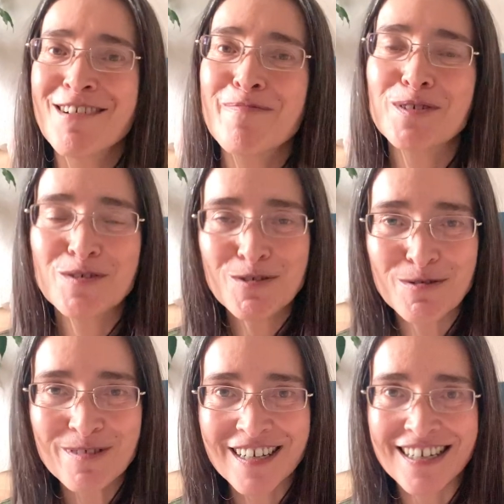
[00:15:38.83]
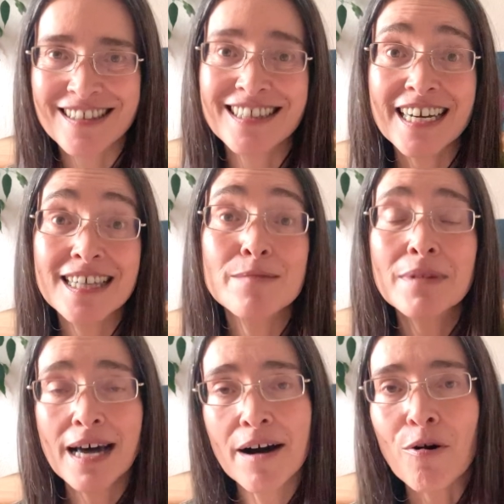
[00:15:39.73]
but you don't take them
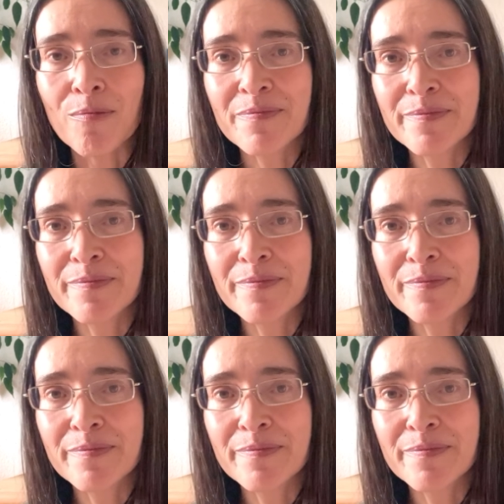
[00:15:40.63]
now,